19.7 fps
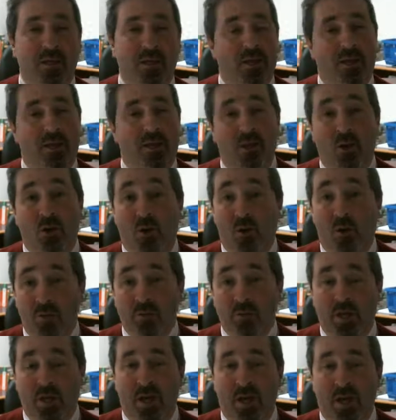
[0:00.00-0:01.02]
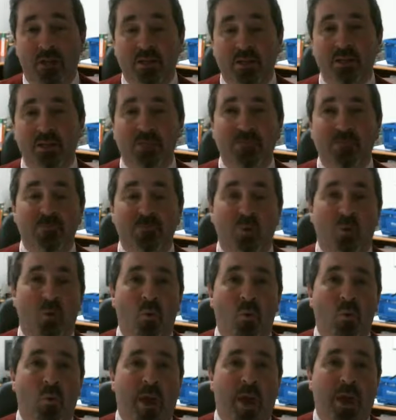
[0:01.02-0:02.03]
In the old days,
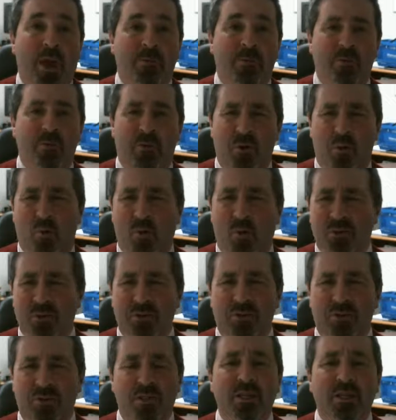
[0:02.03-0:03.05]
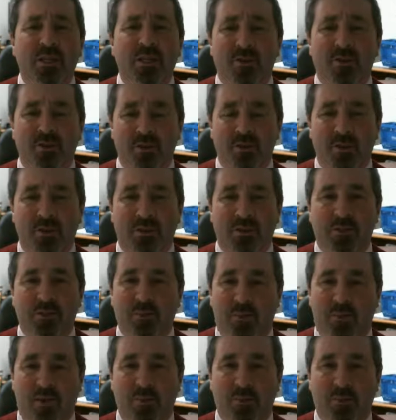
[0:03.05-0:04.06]
when there wasn't an internet to
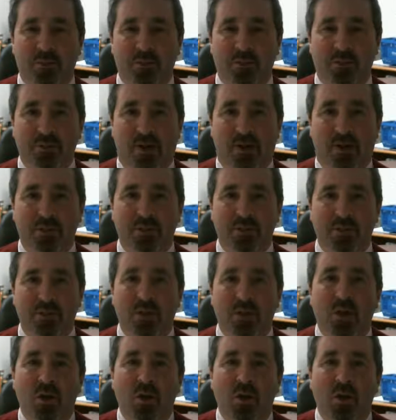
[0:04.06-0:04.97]
publicize,